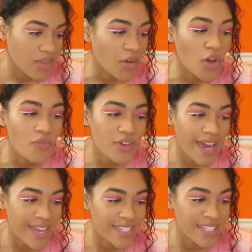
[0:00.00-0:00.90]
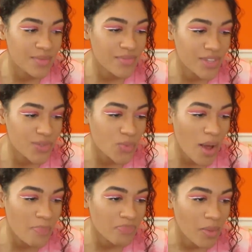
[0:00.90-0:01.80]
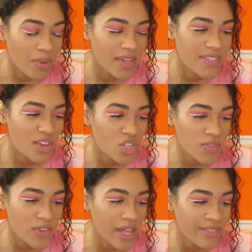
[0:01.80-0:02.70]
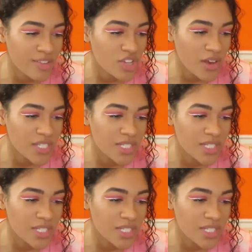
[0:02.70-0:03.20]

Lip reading: I'm going for Kenzie with this one, because I just feel like Rochelle's